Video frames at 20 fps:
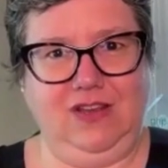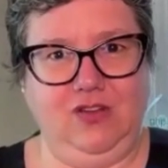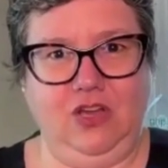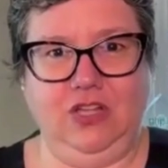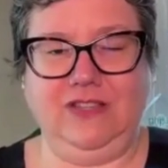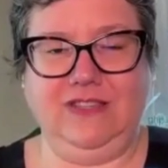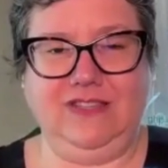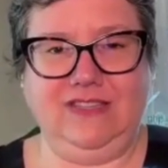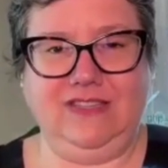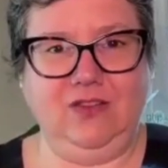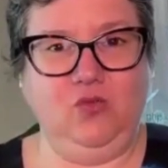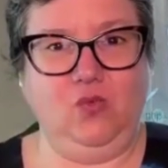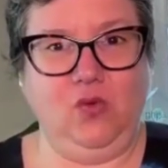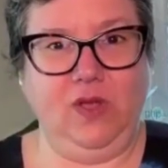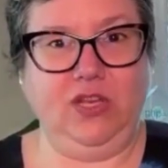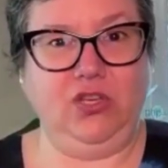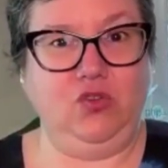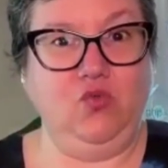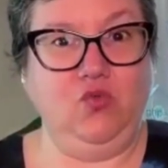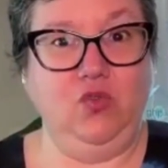And
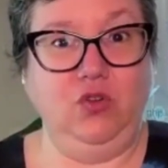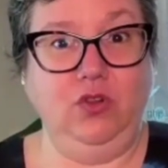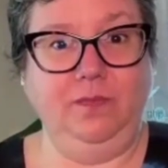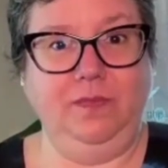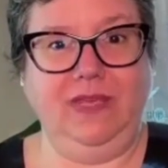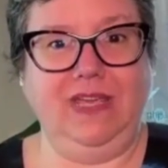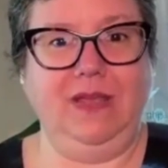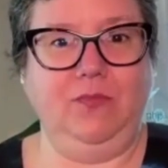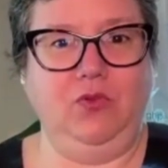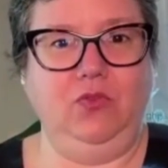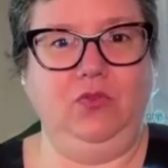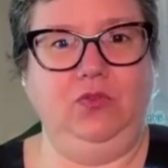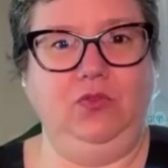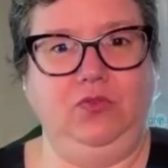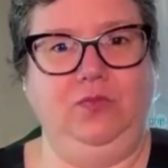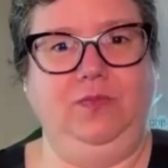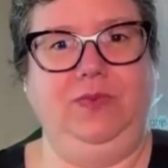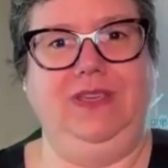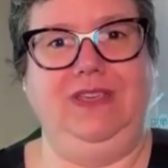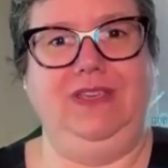until when you will be
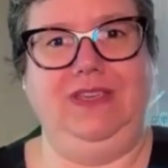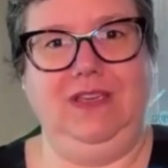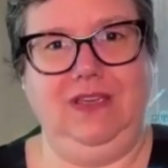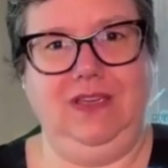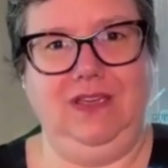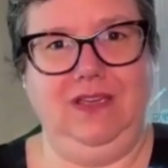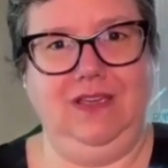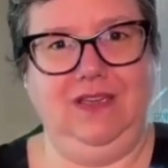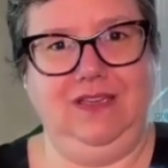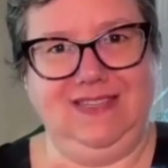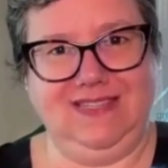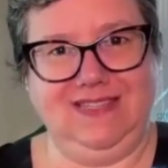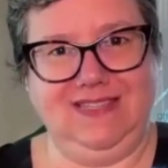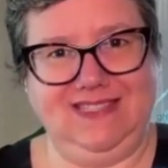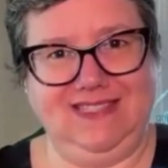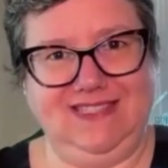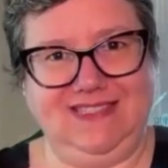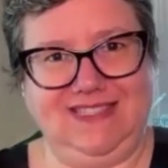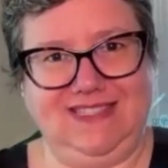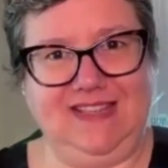able to be
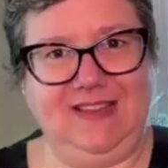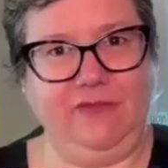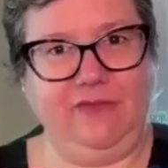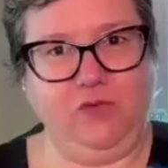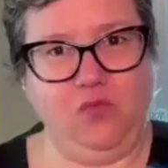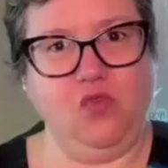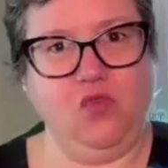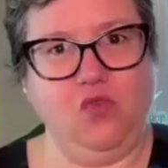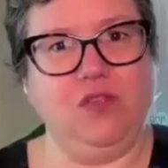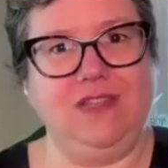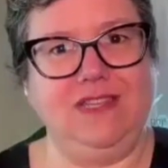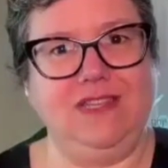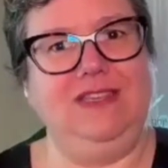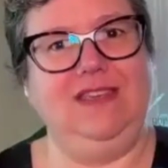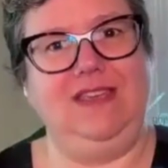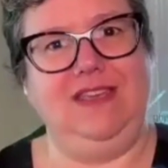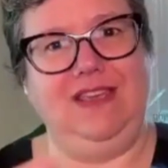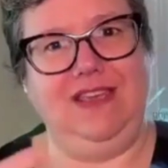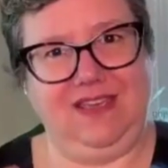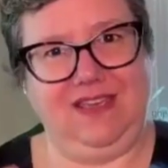
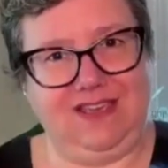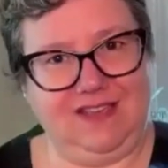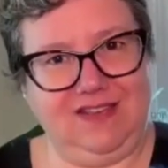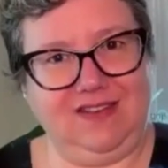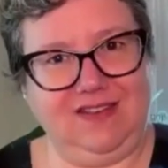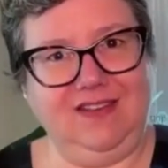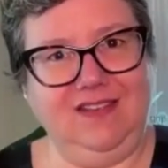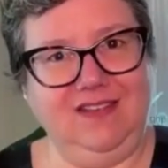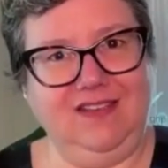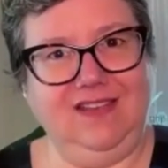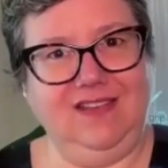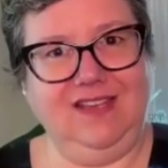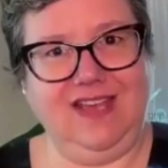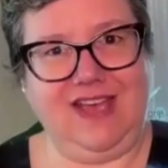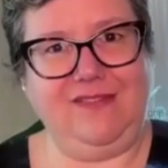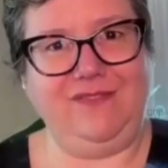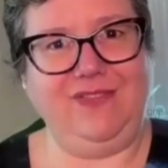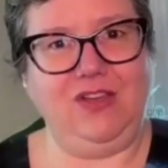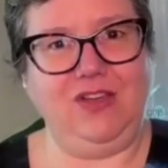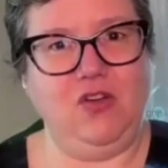self-worthy and
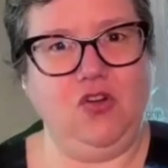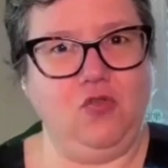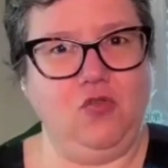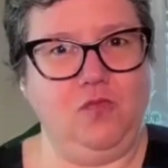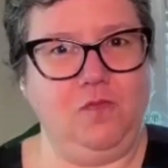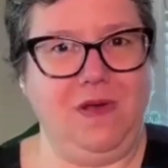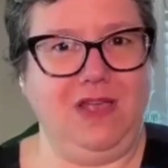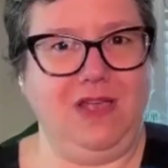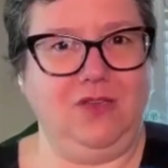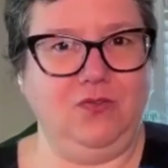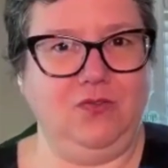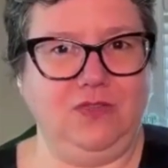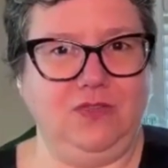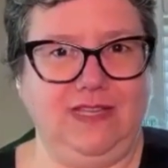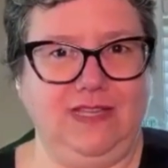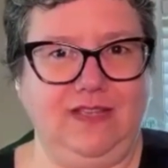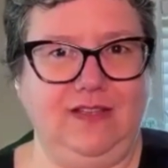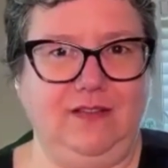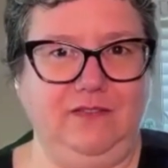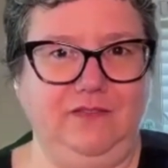having hope by
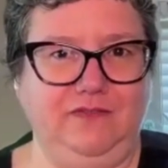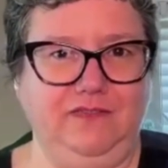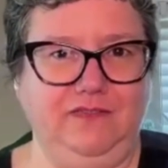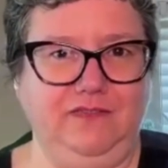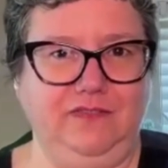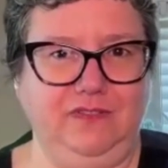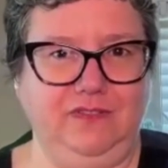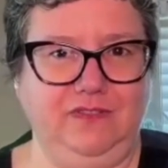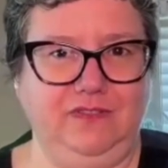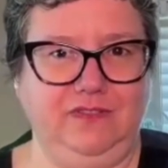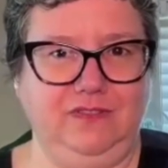yourself.